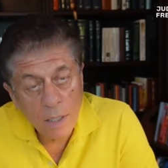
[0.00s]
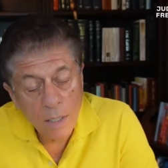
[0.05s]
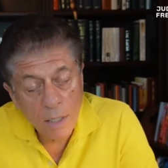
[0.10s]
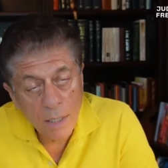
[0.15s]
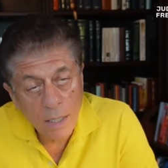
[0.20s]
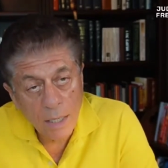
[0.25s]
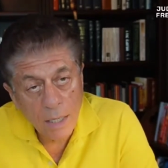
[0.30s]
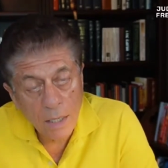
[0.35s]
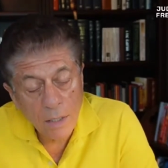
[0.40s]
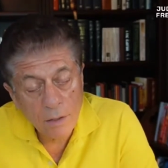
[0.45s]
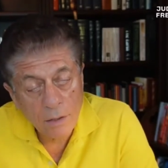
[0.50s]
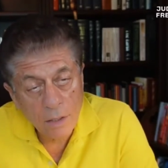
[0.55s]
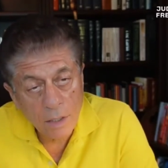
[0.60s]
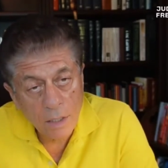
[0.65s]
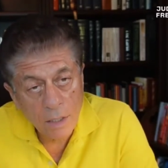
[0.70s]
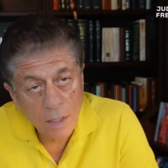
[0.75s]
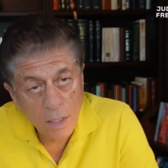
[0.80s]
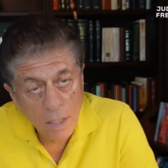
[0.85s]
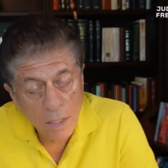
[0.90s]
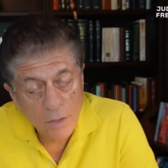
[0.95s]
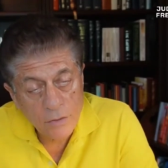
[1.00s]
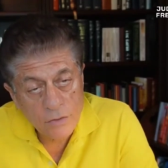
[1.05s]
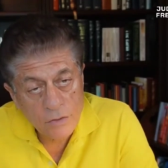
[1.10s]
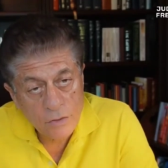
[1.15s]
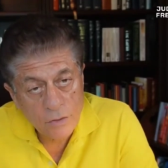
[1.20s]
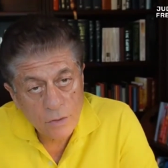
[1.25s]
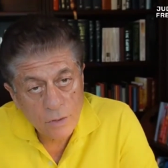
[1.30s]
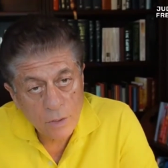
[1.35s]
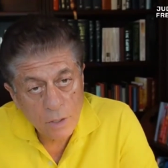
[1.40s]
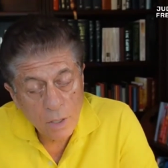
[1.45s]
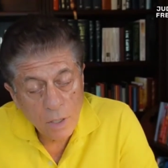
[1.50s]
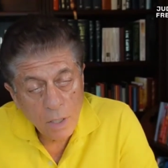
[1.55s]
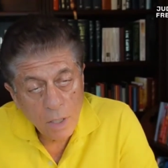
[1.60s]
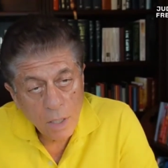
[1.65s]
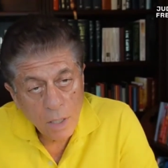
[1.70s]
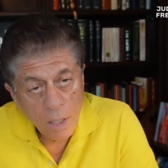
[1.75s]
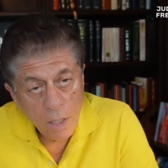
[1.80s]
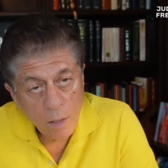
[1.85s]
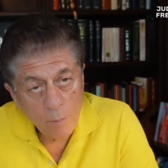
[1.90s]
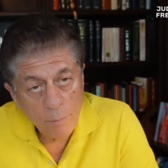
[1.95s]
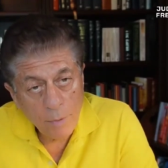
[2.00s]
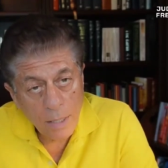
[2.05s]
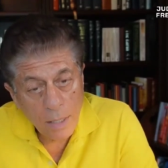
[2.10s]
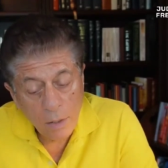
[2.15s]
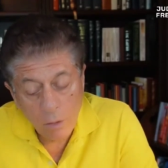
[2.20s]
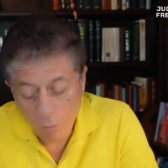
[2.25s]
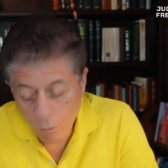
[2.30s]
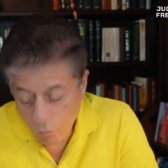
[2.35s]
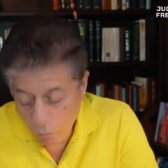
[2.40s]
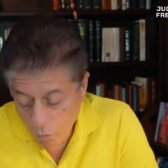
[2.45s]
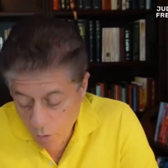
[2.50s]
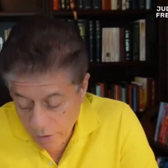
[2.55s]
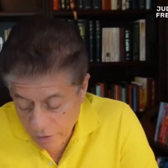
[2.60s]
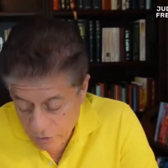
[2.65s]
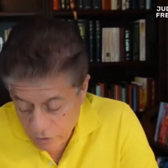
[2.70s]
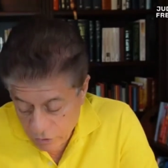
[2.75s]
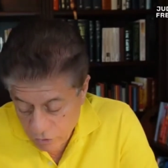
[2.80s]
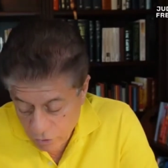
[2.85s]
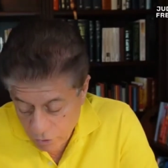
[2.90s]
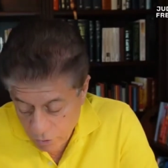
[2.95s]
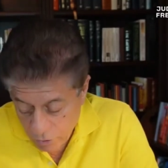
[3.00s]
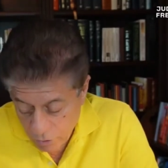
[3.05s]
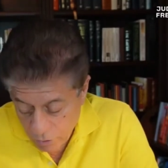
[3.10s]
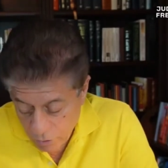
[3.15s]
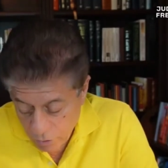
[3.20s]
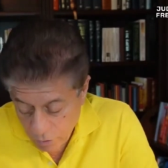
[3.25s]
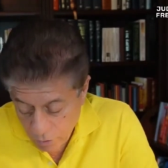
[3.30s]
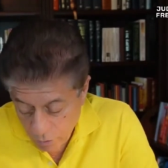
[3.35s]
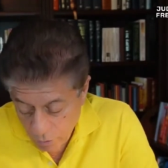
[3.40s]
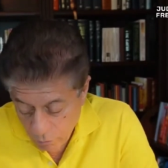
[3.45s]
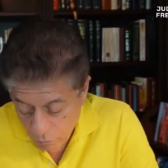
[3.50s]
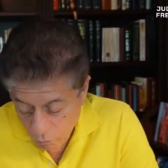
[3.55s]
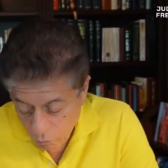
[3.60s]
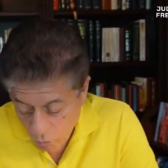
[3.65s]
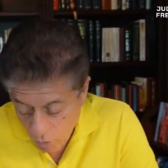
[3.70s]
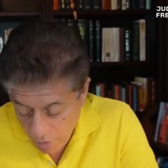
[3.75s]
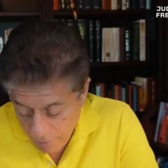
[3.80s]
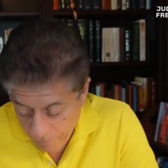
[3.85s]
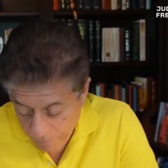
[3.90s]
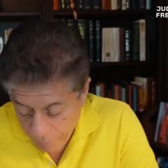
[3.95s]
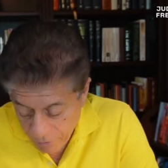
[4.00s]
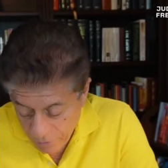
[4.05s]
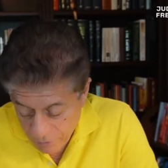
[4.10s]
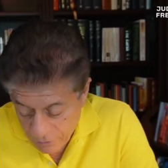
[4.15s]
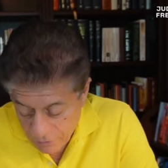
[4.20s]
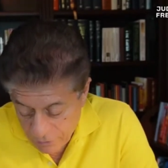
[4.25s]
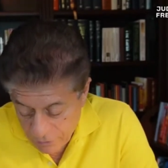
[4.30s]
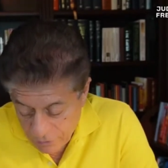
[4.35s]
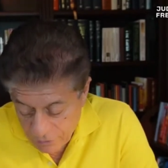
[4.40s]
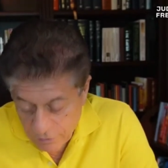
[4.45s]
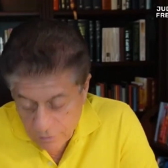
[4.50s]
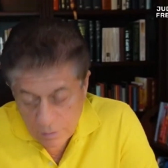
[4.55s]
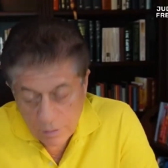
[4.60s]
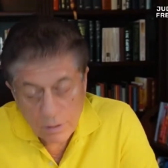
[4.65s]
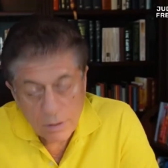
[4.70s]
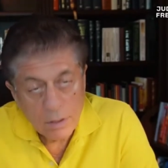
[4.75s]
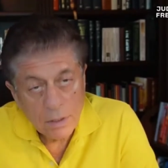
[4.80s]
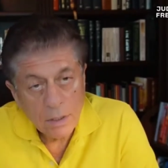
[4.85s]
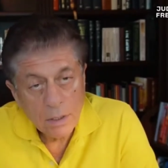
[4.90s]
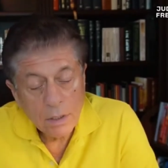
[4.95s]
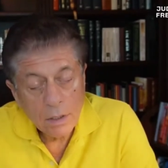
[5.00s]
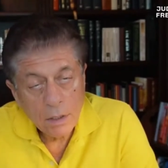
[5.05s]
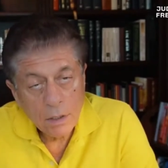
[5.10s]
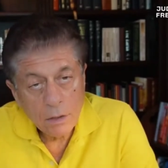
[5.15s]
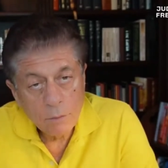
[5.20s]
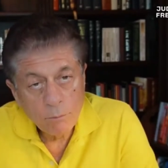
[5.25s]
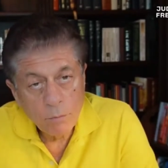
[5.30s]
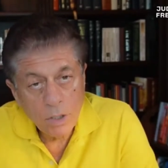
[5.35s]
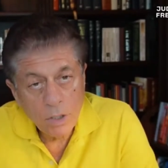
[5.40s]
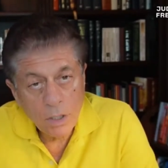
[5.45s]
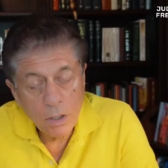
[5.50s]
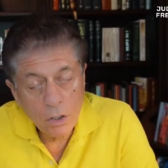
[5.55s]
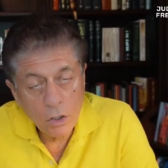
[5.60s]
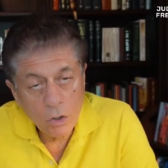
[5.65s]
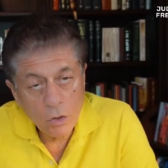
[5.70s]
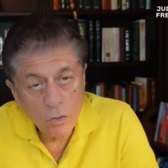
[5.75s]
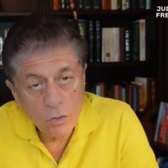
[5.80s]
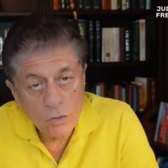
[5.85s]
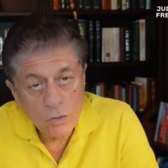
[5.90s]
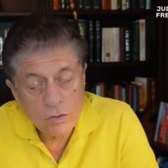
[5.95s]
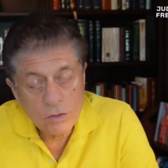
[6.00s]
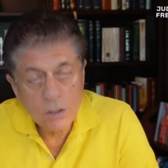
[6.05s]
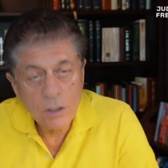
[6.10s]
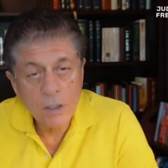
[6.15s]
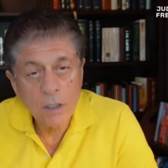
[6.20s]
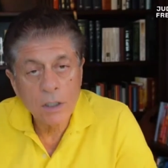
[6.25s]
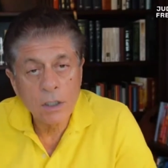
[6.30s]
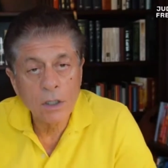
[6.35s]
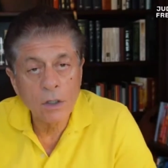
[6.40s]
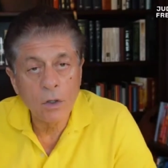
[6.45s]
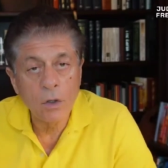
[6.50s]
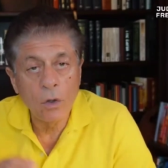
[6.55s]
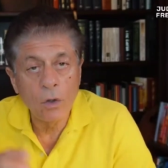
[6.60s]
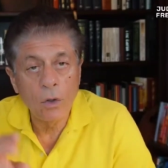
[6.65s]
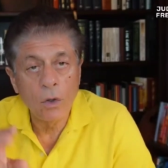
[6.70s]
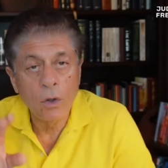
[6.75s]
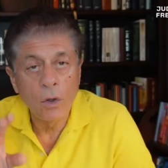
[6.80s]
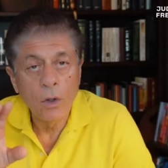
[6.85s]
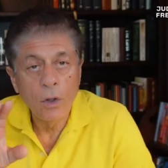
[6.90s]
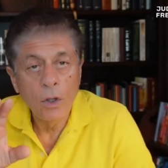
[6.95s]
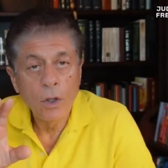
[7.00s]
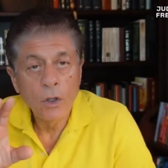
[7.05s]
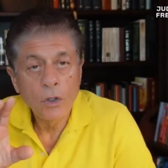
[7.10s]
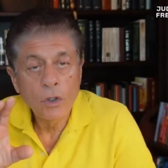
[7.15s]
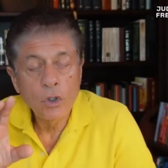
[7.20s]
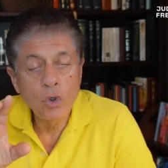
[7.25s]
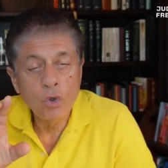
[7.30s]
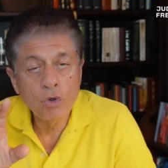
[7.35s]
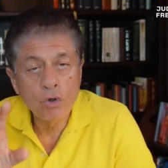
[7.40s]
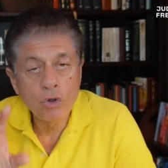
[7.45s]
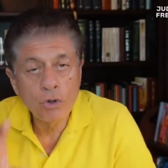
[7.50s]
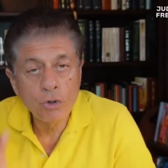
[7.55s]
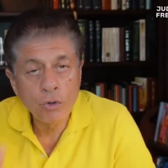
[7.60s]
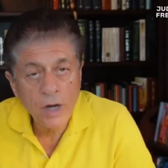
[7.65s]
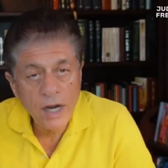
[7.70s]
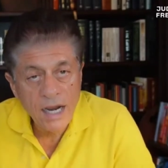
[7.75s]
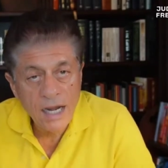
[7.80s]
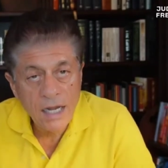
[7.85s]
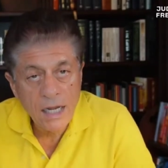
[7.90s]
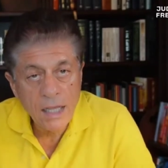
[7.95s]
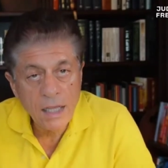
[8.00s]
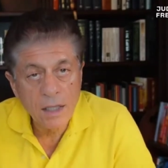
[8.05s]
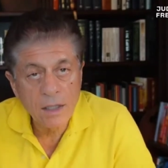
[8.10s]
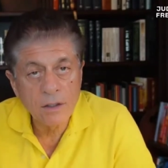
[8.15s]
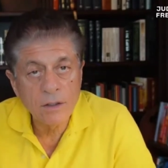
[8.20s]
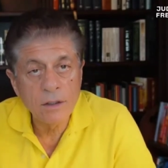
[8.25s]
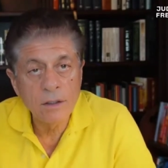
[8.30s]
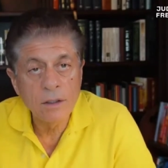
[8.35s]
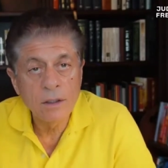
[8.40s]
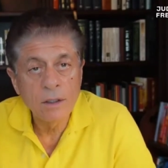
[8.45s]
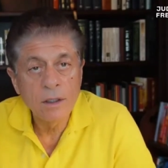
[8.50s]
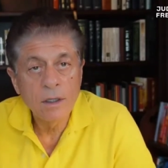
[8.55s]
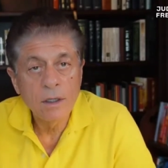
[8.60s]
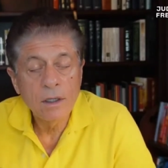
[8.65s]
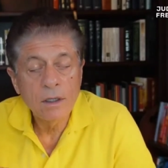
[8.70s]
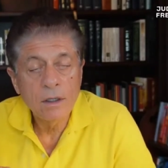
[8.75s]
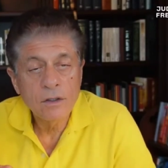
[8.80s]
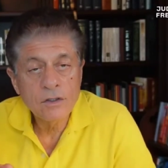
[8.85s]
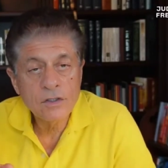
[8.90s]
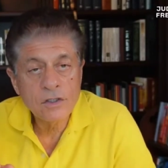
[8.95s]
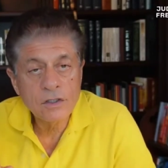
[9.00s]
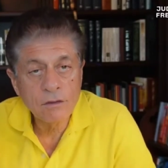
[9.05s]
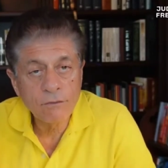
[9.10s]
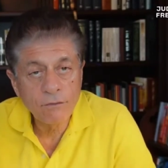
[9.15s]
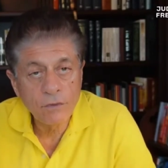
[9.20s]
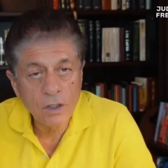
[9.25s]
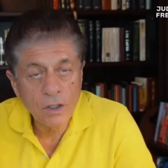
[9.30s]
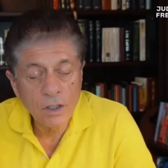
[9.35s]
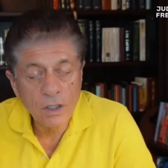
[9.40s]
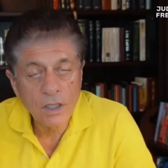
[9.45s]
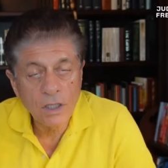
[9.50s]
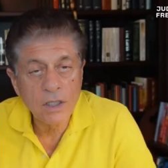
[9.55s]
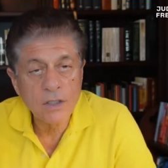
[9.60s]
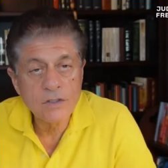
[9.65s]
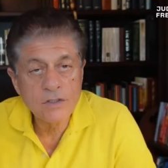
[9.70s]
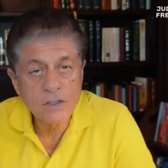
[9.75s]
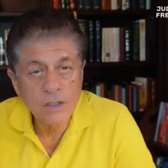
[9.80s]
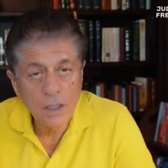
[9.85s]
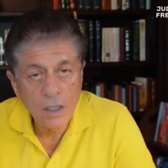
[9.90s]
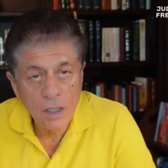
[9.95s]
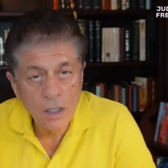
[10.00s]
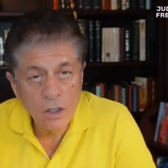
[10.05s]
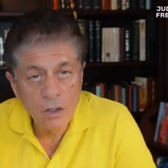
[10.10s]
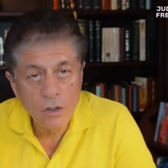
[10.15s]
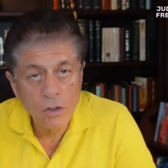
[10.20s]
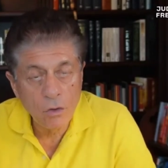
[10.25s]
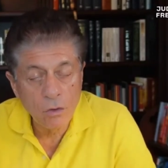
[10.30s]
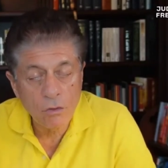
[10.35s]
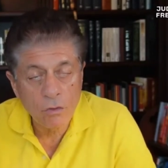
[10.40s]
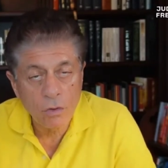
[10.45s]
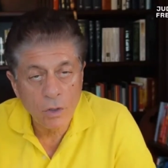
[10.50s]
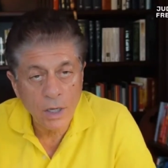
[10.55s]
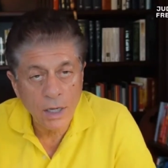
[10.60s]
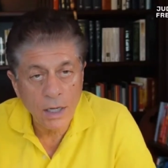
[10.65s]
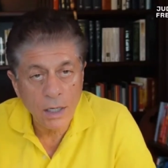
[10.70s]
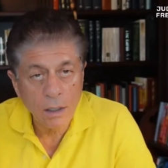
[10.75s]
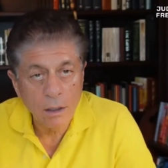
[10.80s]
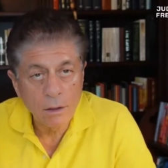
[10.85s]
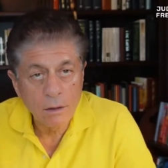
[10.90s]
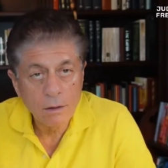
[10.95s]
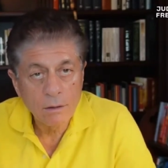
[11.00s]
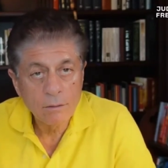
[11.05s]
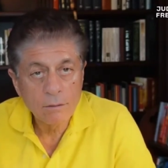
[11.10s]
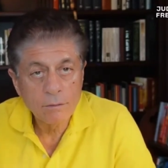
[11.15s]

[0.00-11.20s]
uh, and he answered about Western weapons being used to kill Ukrainian civilians in Ukraine